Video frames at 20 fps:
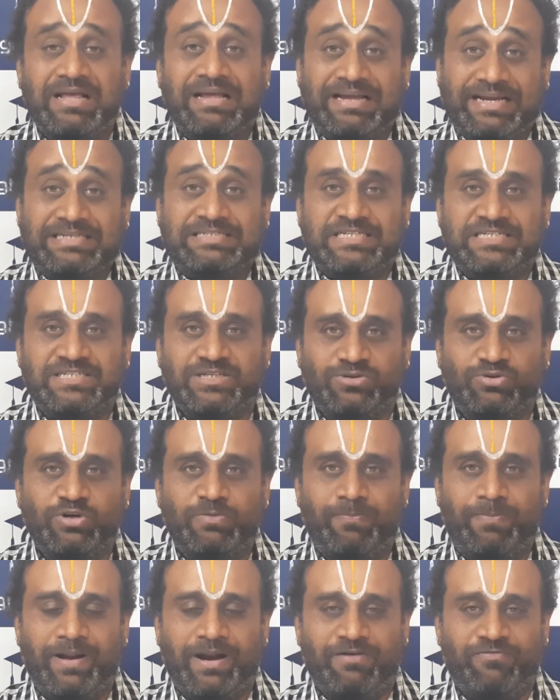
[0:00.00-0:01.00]
It's a
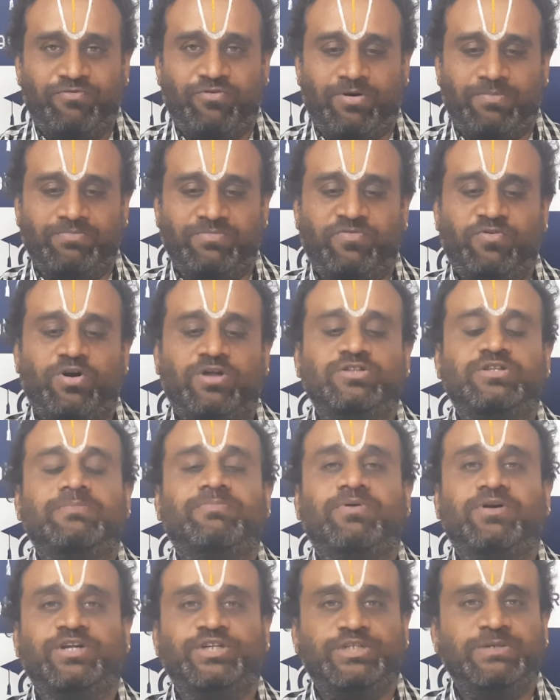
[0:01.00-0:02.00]
good platform for
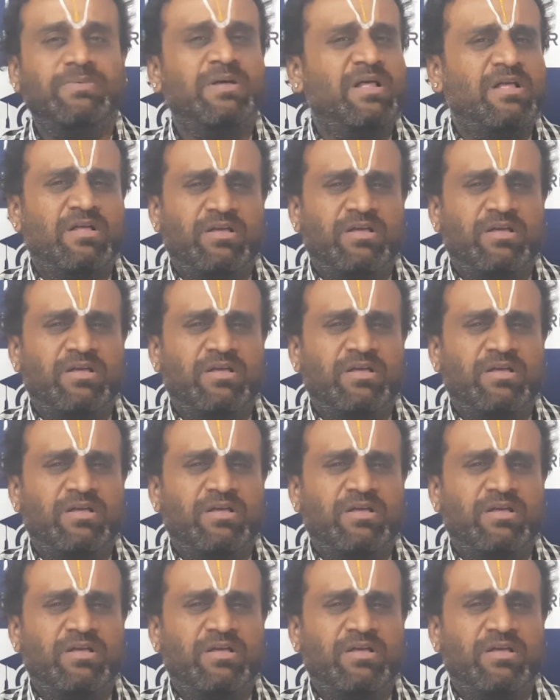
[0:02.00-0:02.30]
entrepreneurship.